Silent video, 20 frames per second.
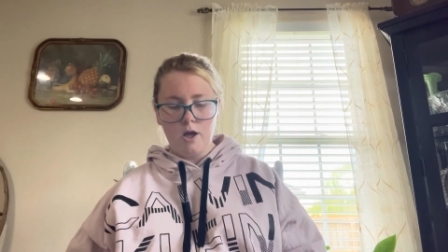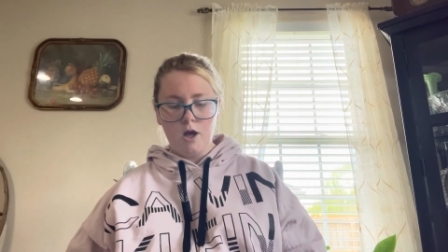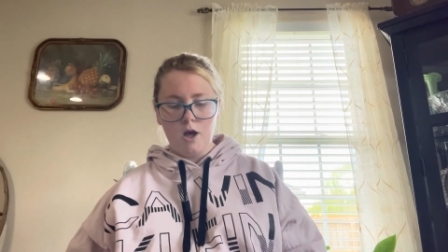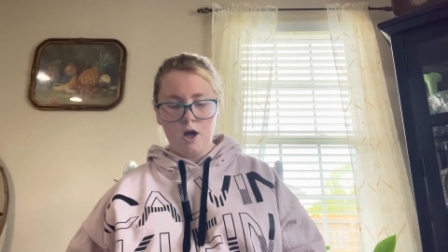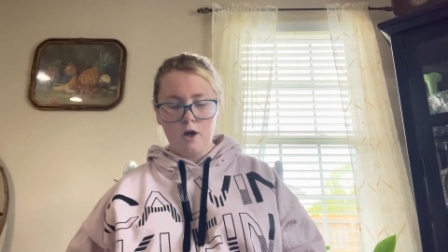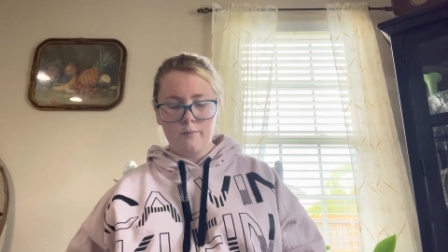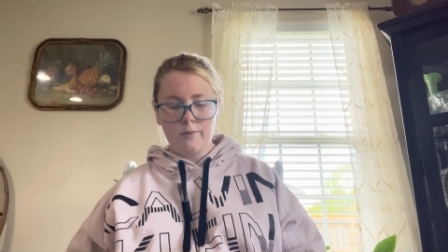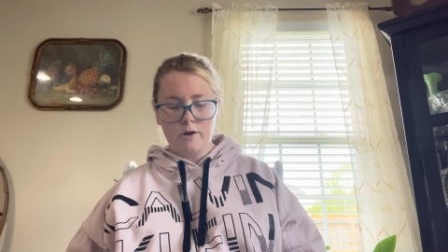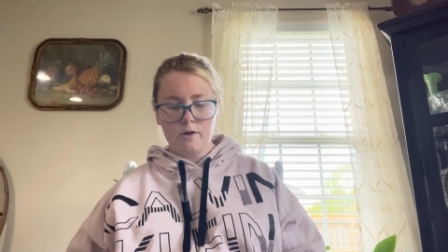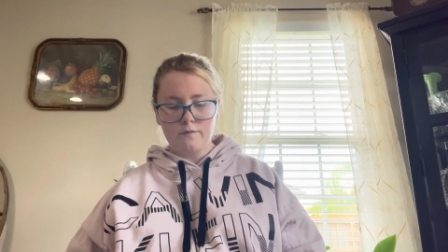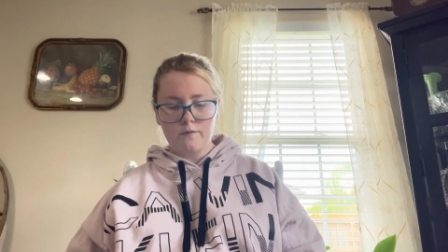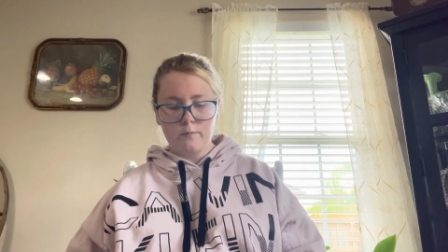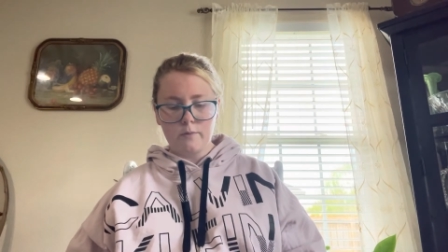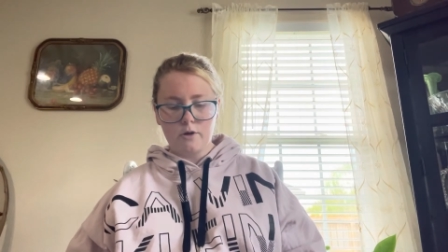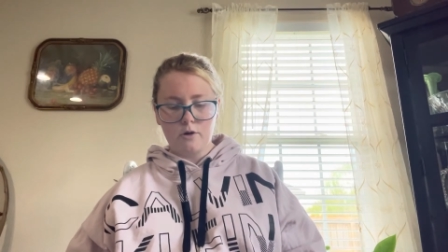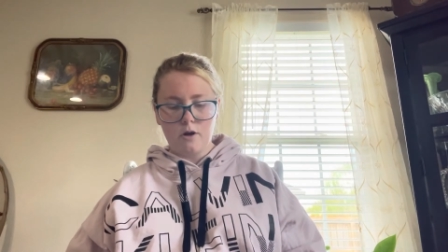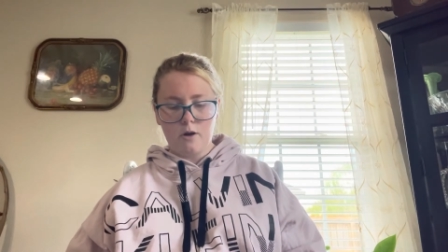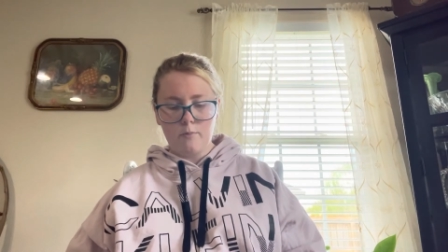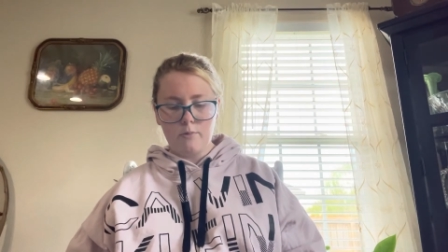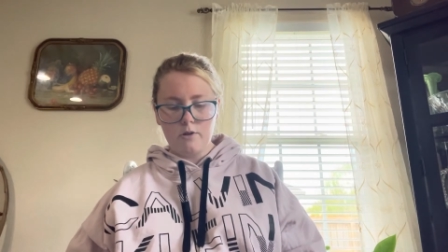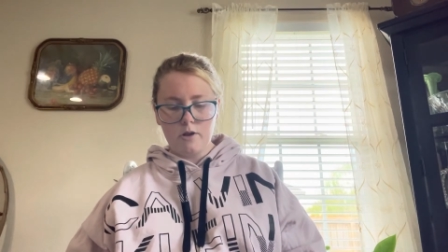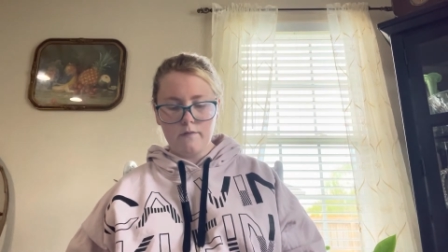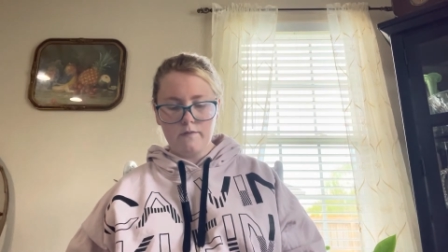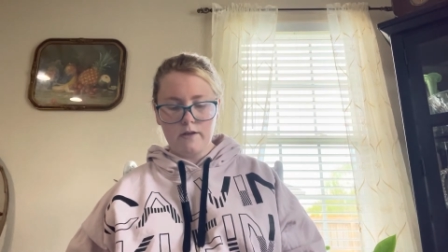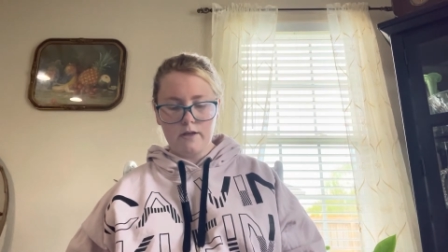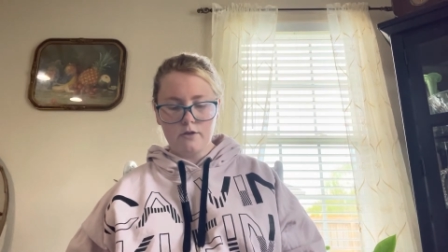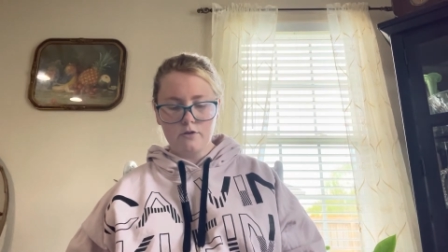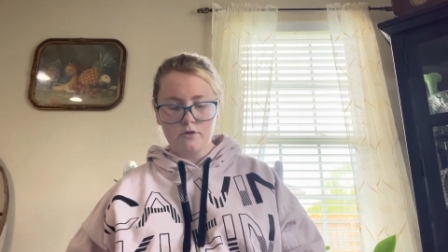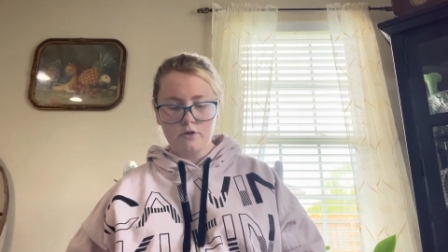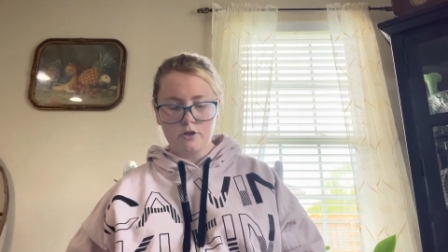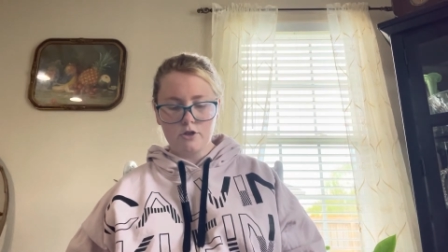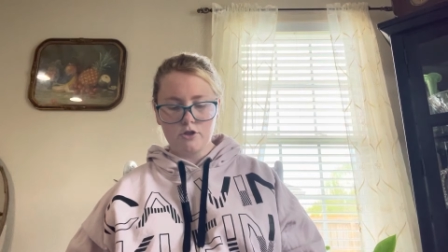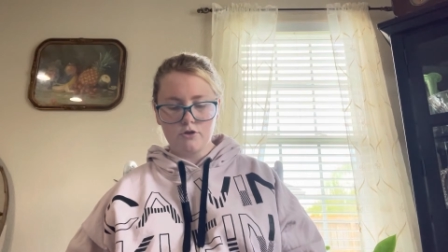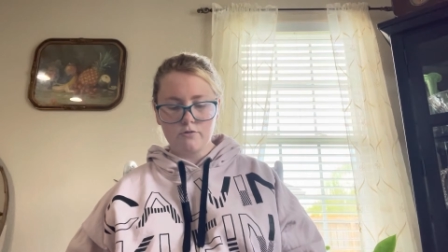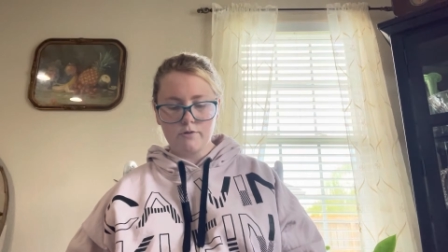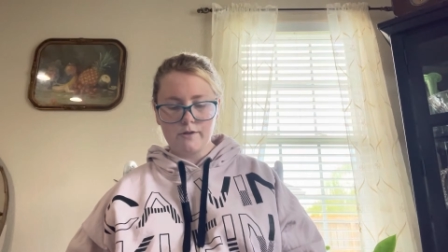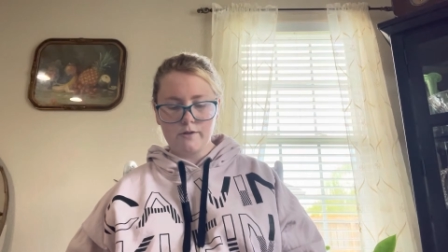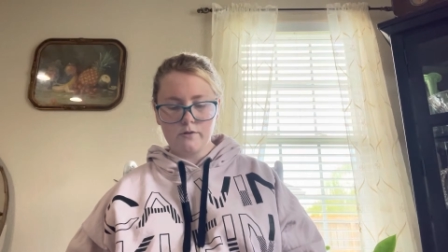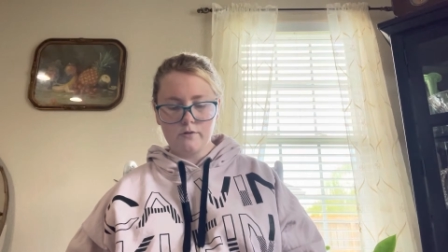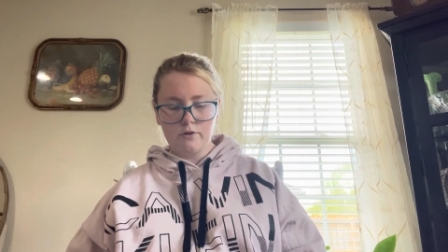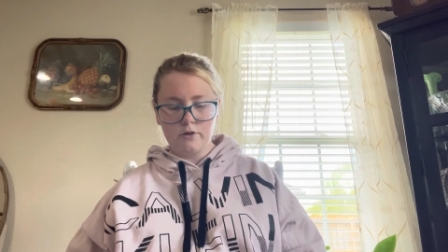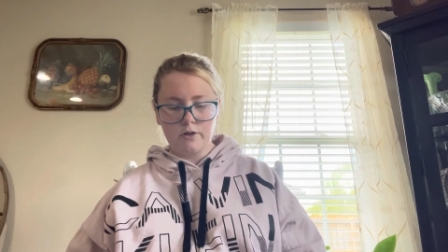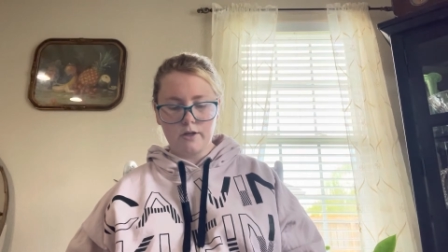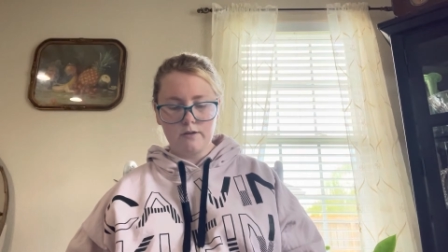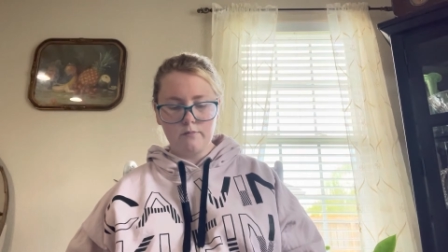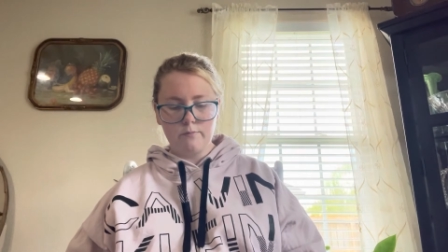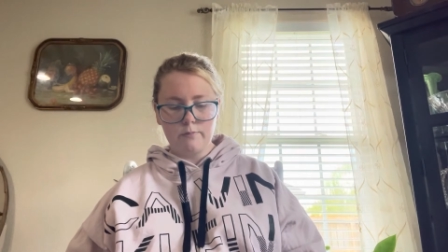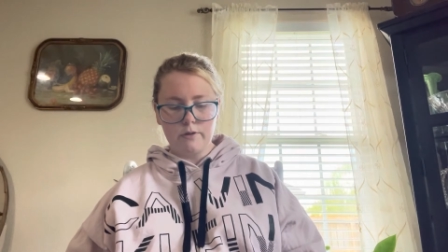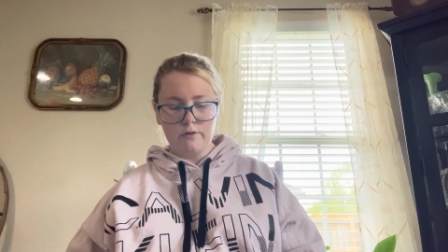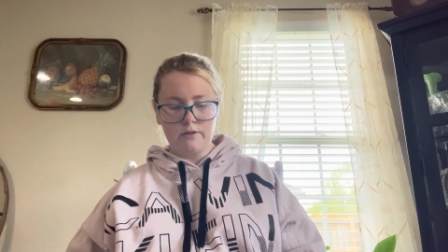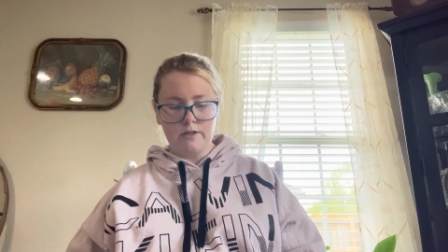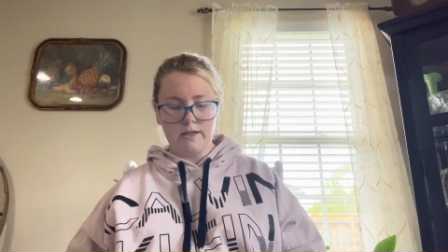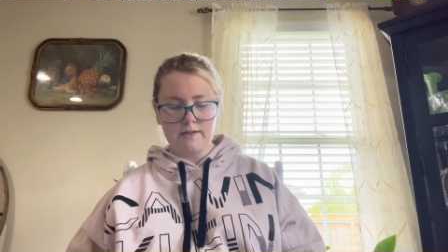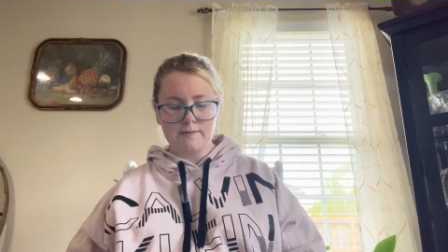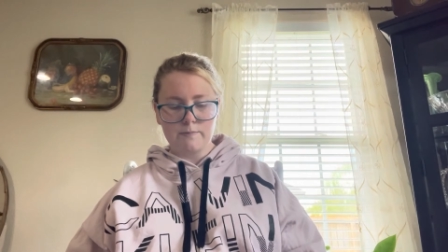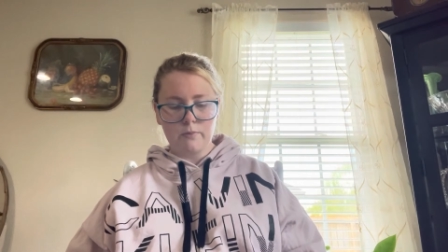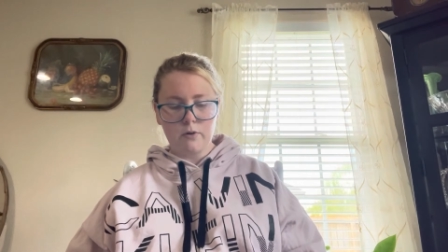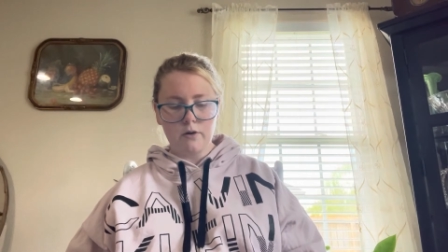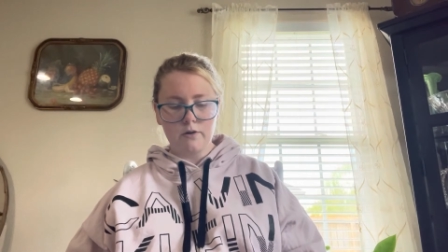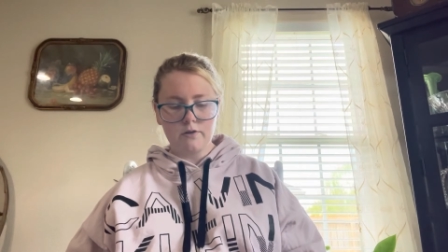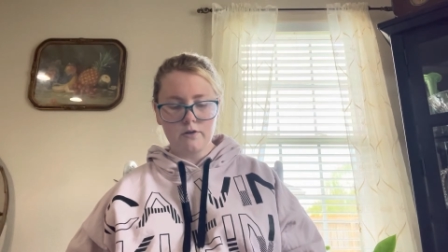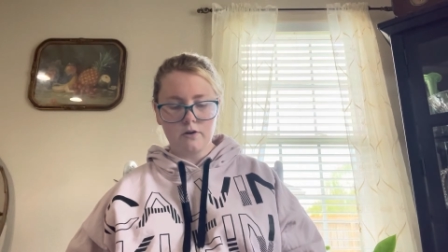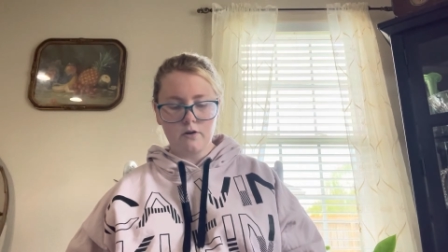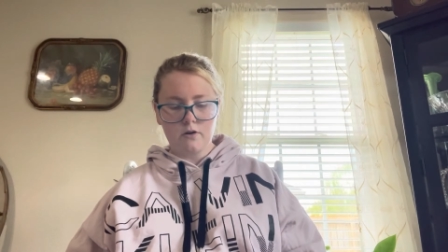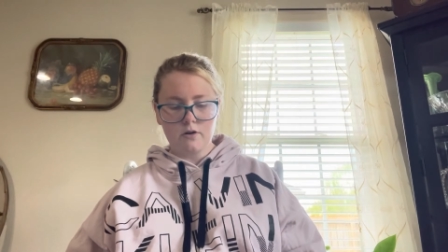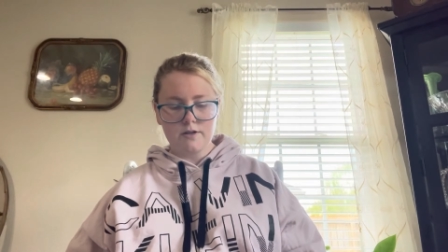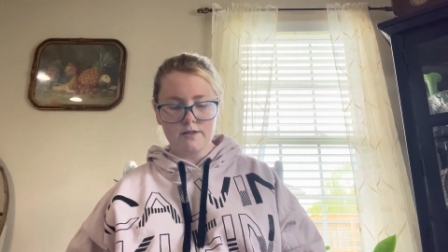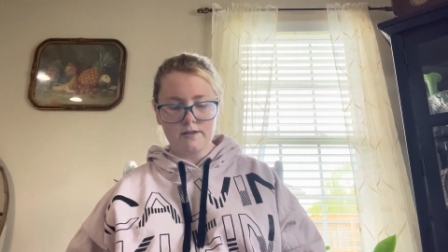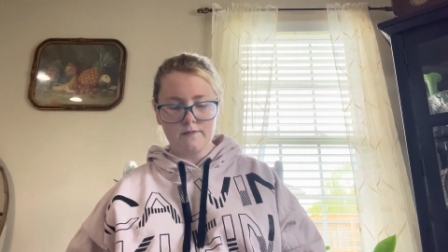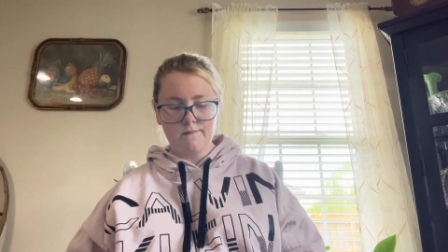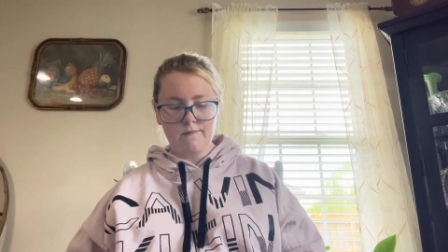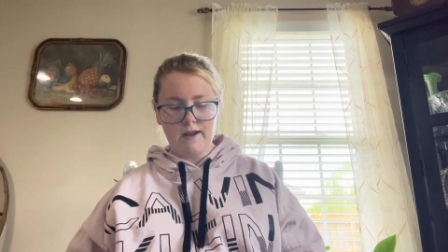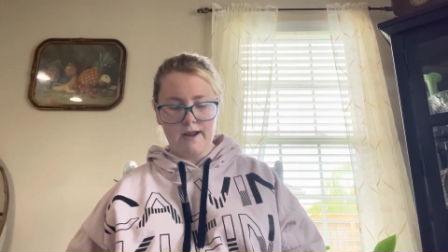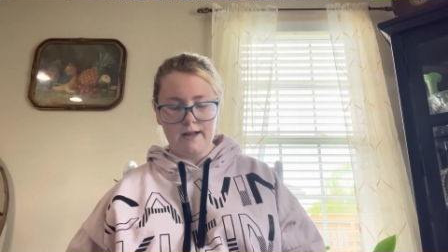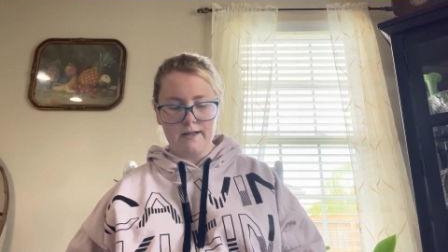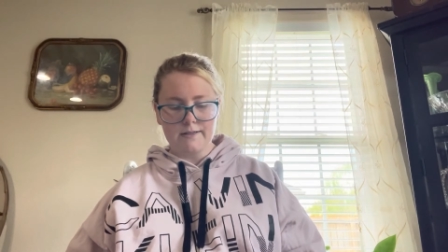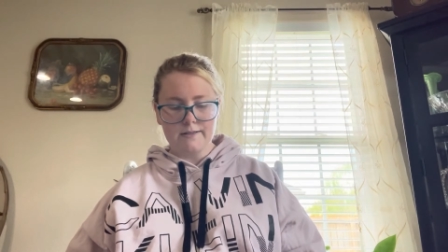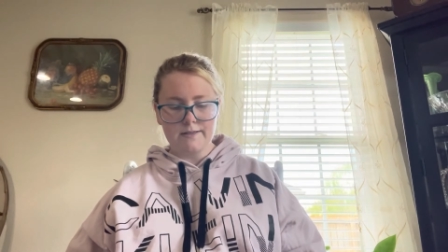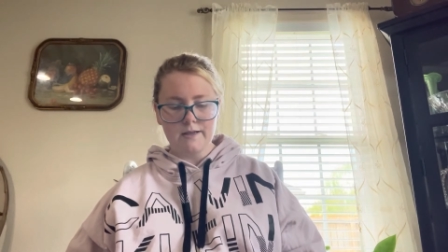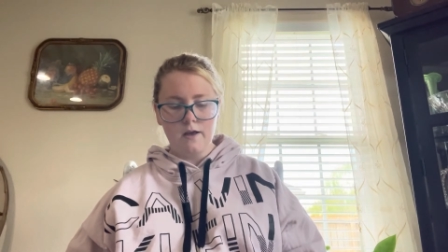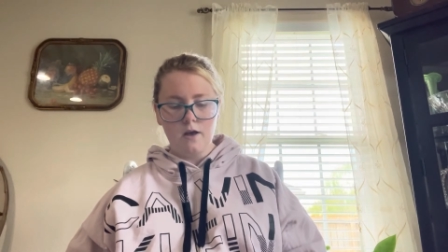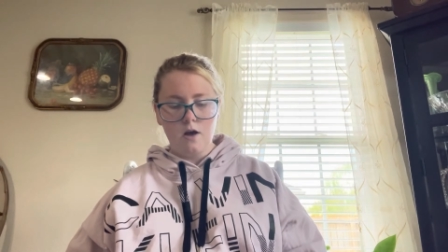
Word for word: apart from a couple of industrial-looking buildings, parked cars, and vans,